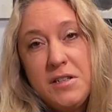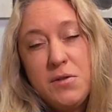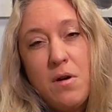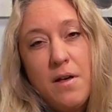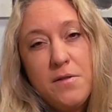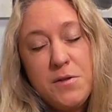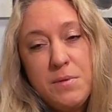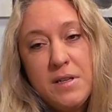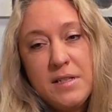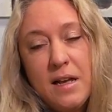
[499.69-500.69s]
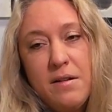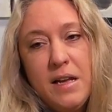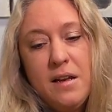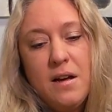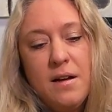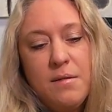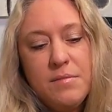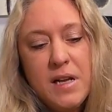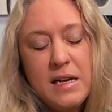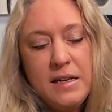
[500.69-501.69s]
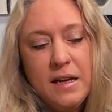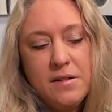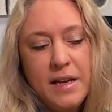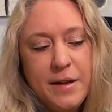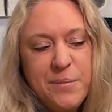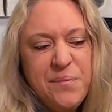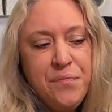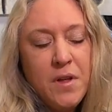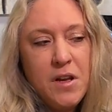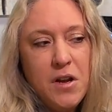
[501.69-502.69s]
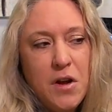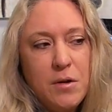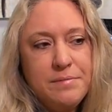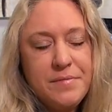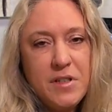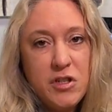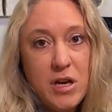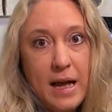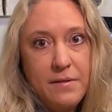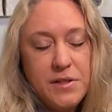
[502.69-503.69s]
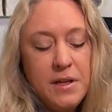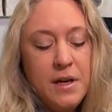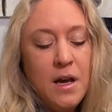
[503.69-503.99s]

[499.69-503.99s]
So others in Pinellas County kind of get the shaft.